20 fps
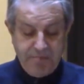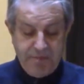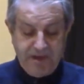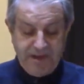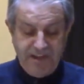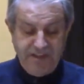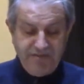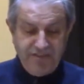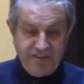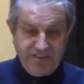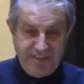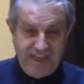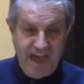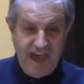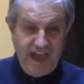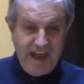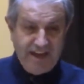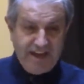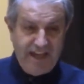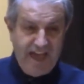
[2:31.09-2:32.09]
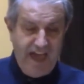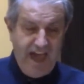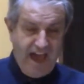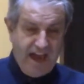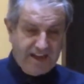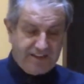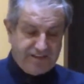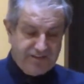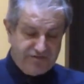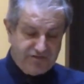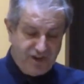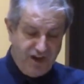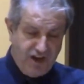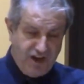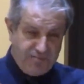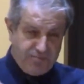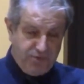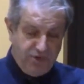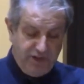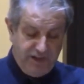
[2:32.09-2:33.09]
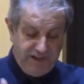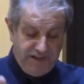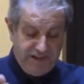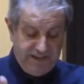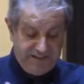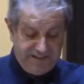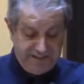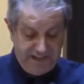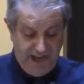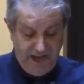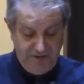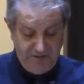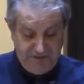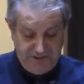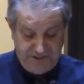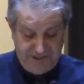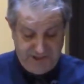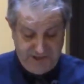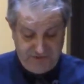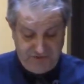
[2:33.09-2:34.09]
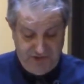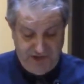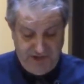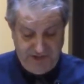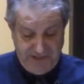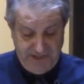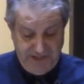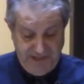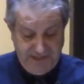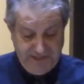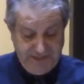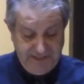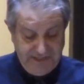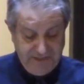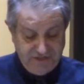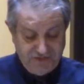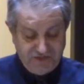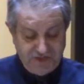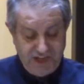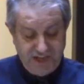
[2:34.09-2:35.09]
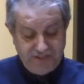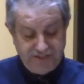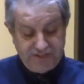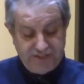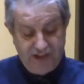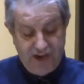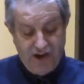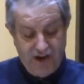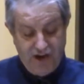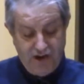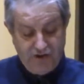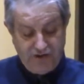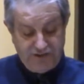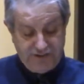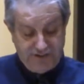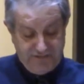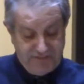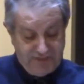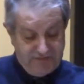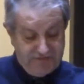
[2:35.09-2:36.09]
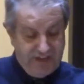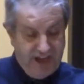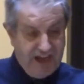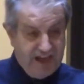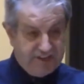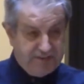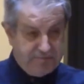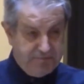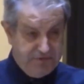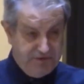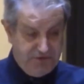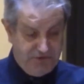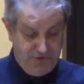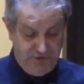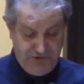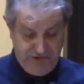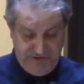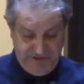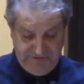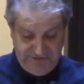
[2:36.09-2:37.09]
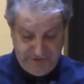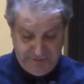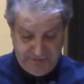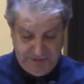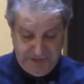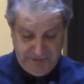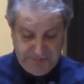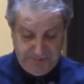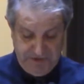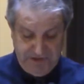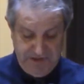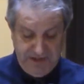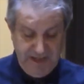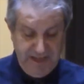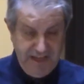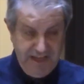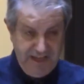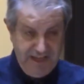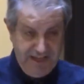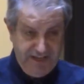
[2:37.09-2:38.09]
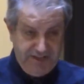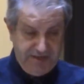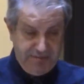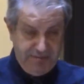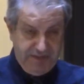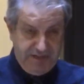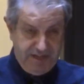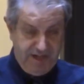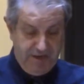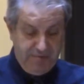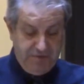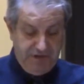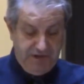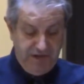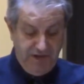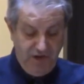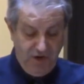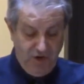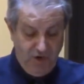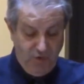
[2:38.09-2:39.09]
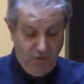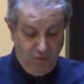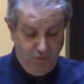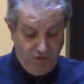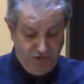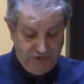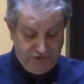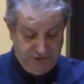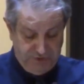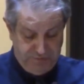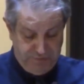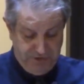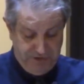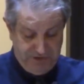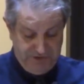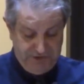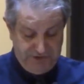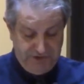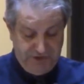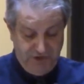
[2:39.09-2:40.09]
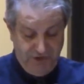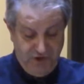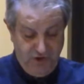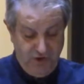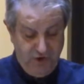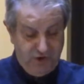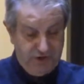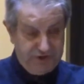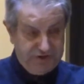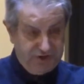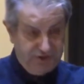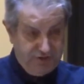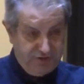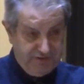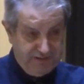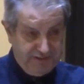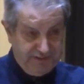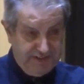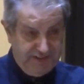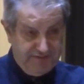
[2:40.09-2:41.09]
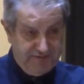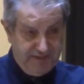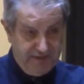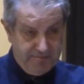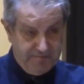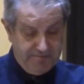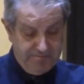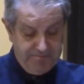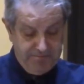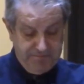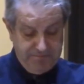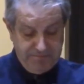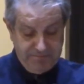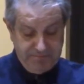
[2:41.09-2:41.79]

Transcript: But even that act of God bringing in Cyrus the Great didn't change the hearts of the vast majority of the people into becoming worshipers or servants of him.